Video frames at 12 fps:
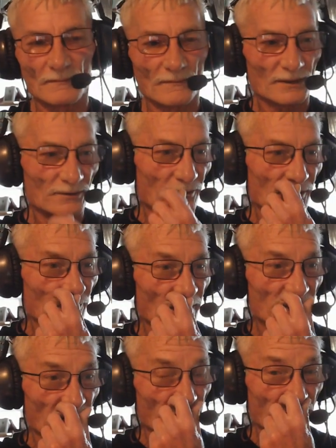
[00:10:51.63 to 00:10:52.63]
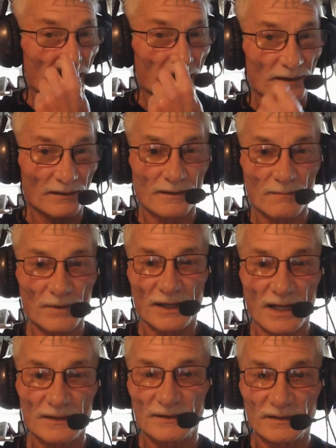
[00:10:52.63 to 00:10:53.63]
So that's why I say the money
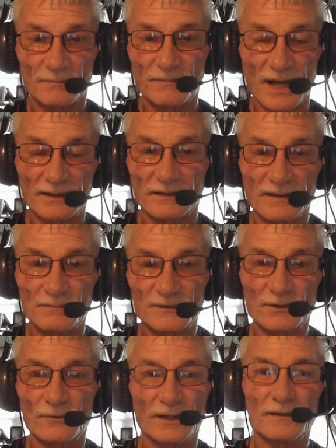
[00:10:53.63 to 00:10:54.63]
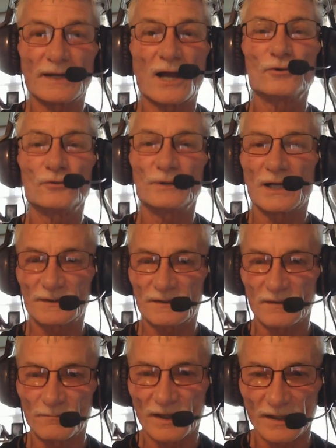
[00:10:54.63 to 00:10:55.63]
has to get back to them, so that now who gets
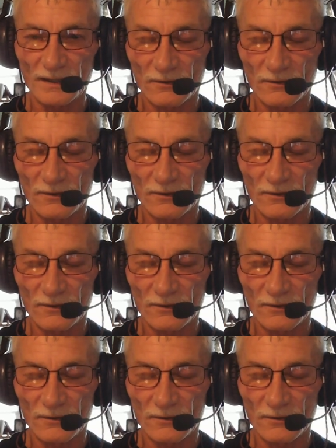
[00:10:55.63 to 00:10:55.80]
the money?